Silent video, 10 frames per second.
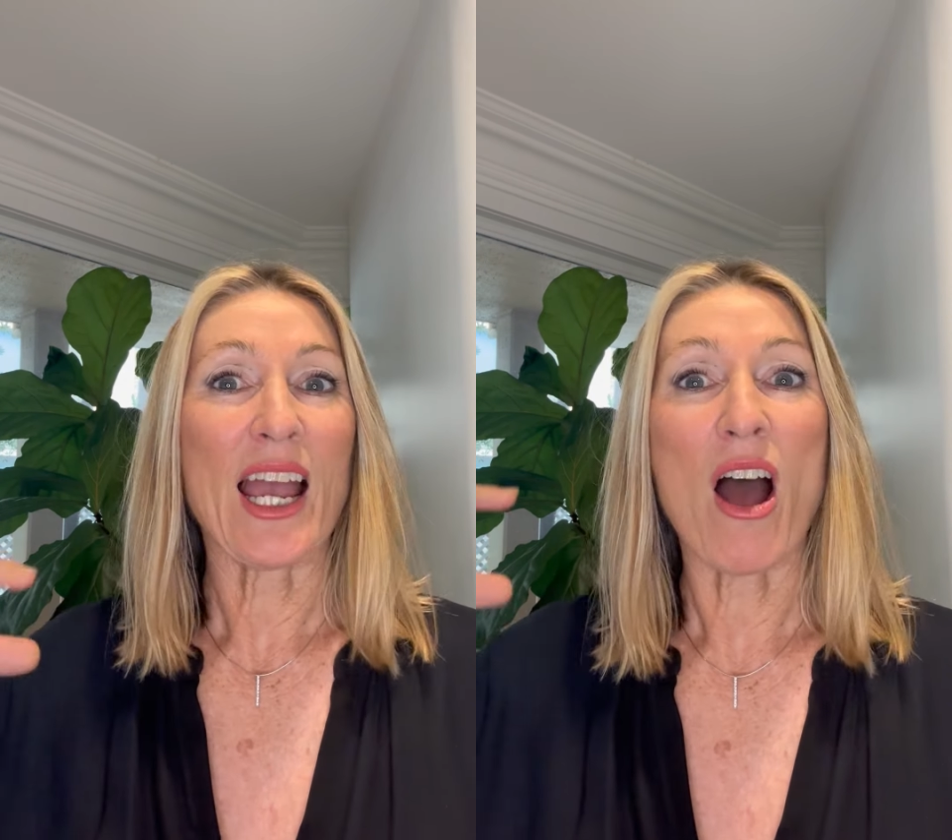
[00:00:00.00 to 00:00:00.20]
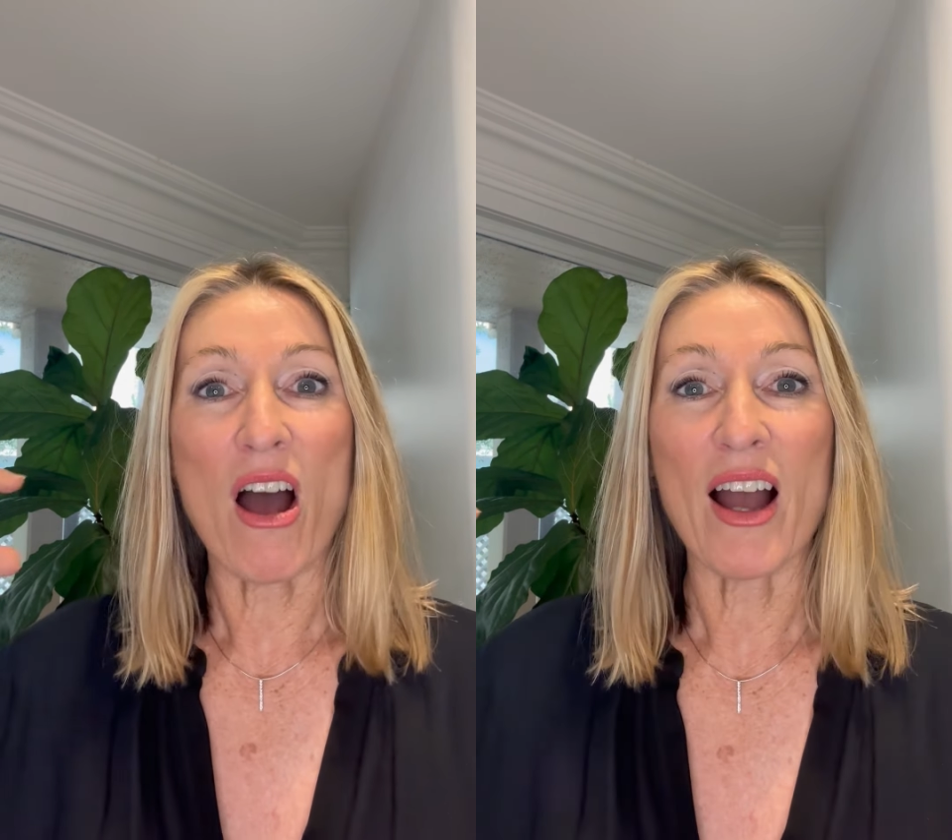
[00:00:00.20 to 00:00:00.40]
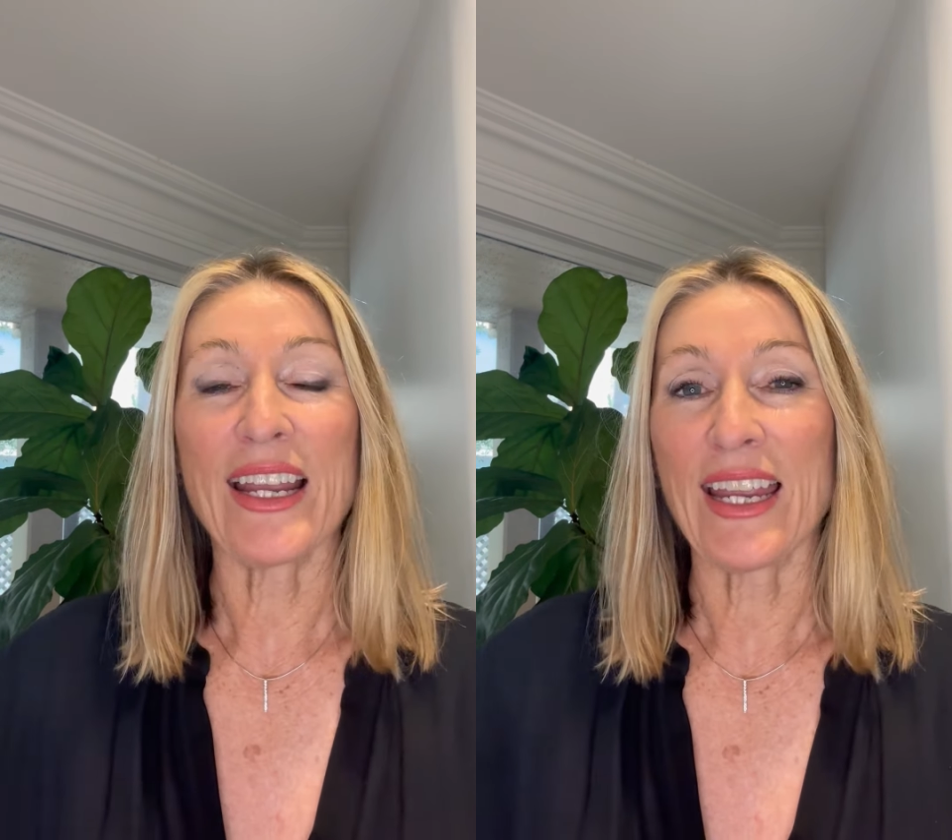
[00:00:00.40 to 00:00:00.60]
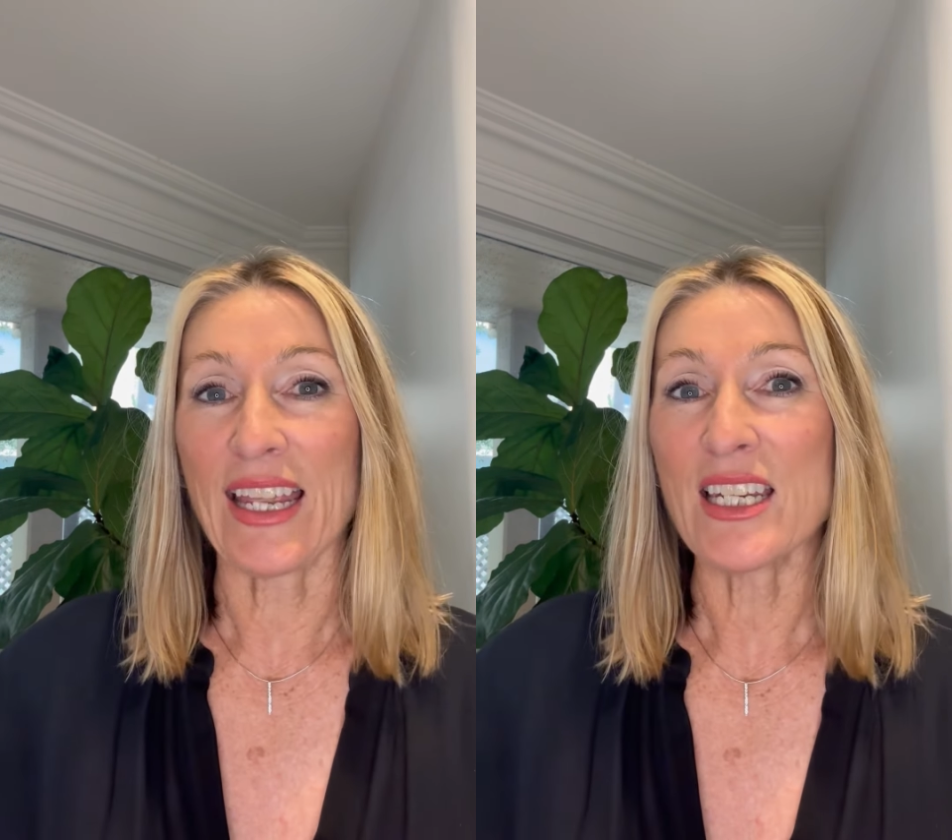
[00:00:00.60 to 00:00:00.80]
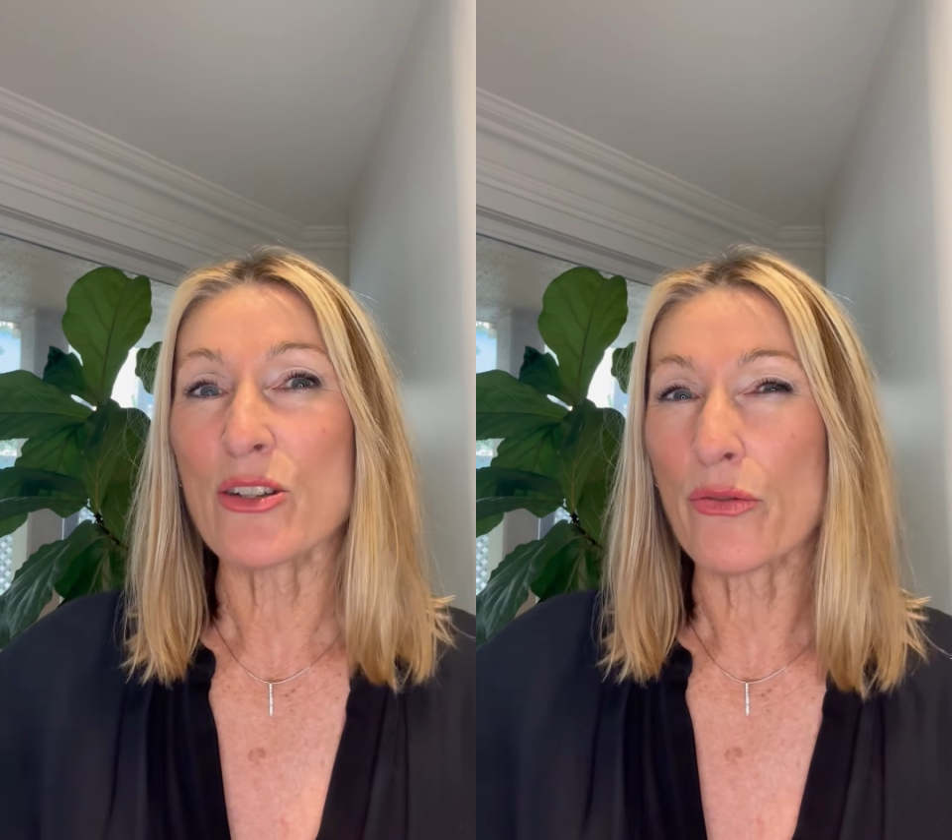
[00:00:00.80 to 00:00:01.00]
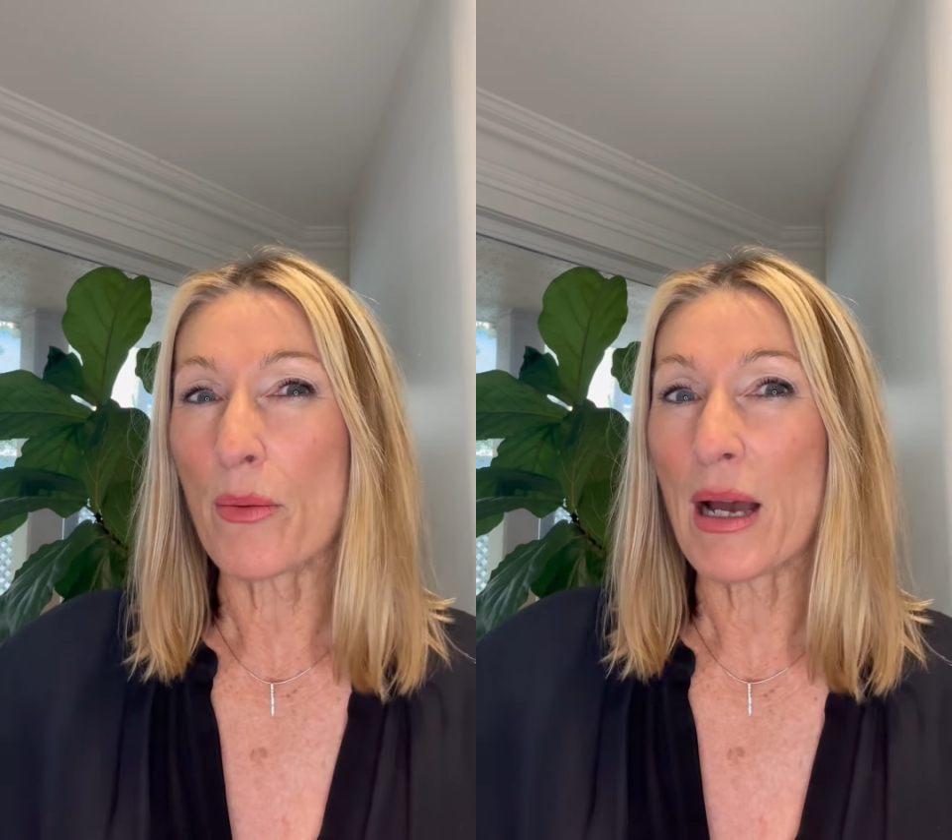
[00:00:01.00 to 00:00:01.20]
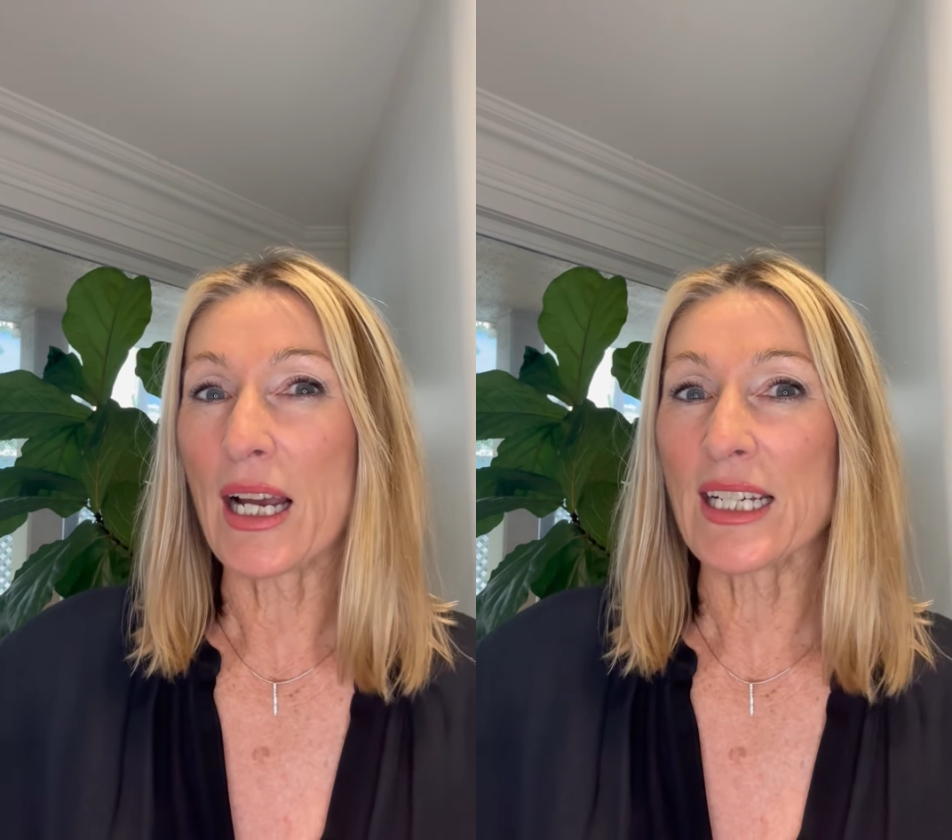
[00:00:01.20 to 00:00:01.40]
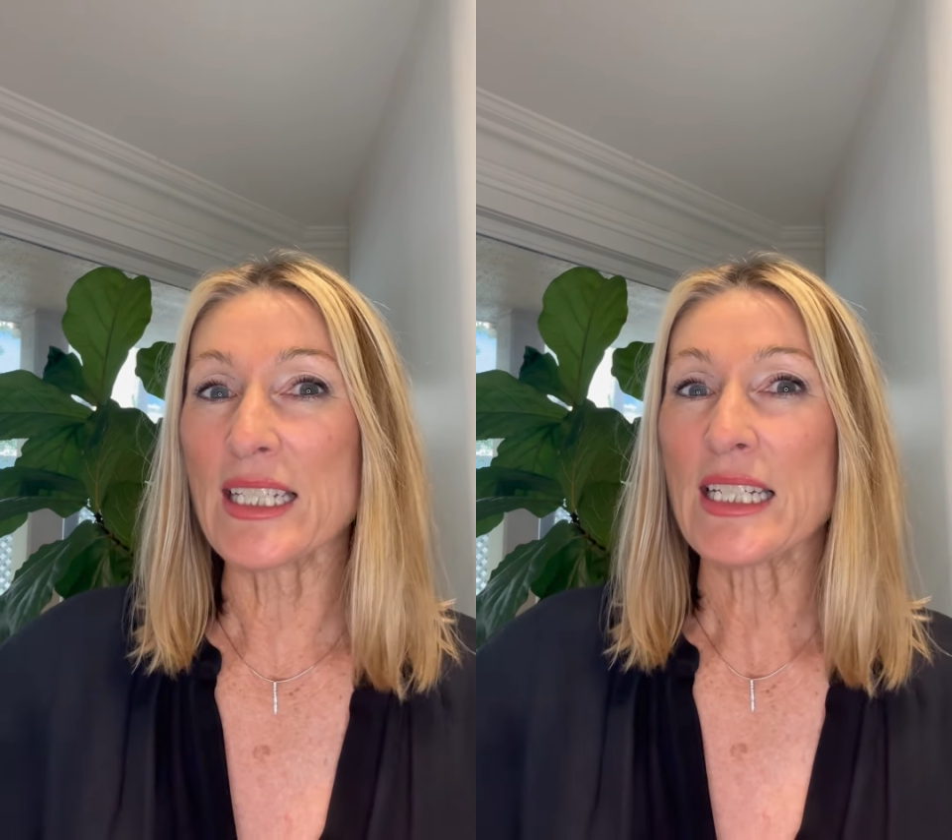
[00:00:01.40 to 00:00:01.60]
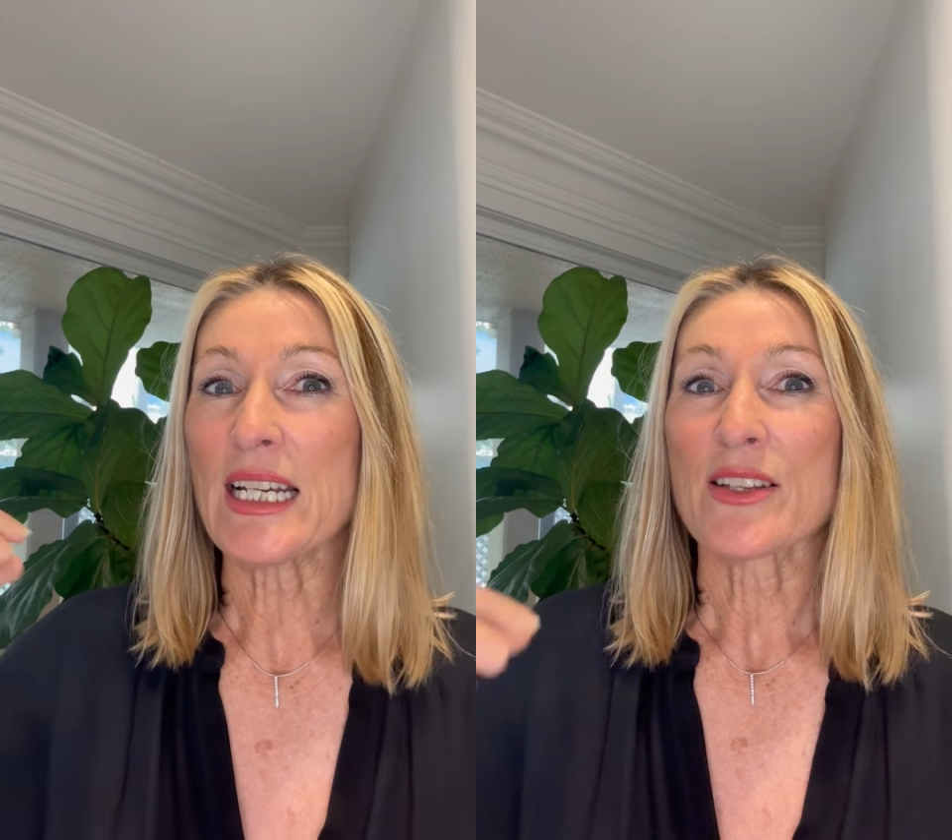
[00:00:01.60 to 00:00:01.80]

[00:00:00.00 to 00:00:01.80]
high end of the market,